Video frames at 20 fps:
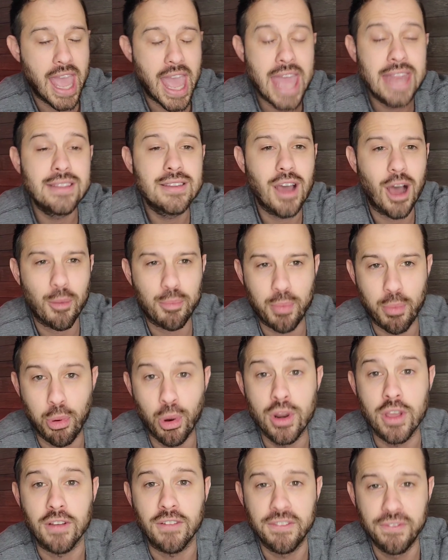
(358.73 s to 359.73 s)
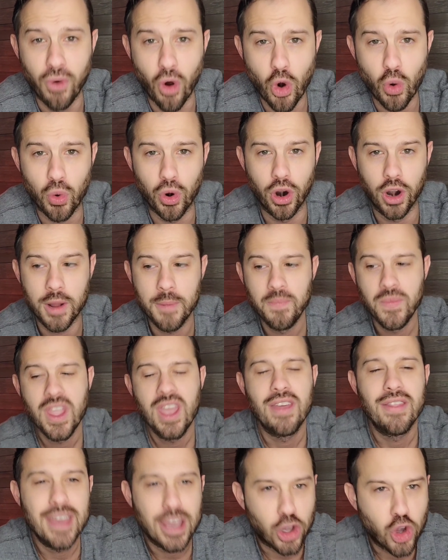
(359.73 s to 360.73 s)
end up putting forward
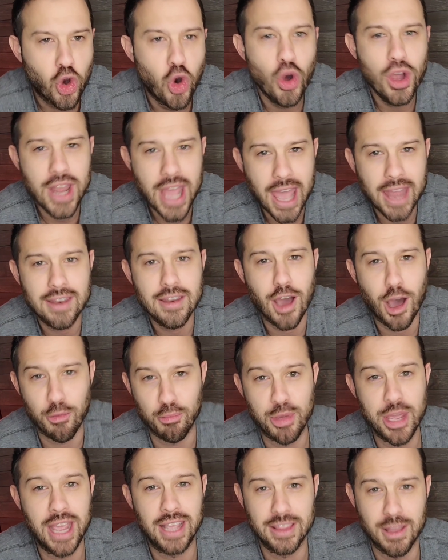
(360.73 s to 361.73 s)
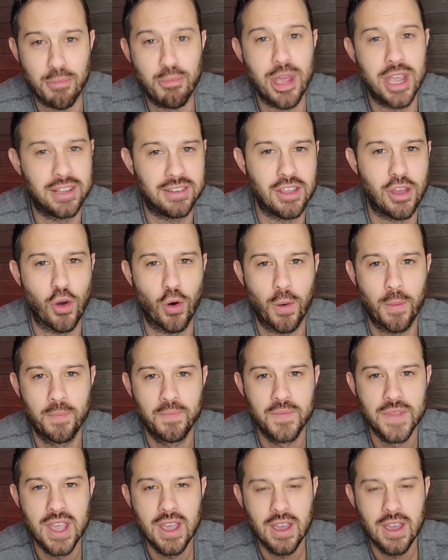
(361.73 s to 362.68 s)
that could end up being the big deal.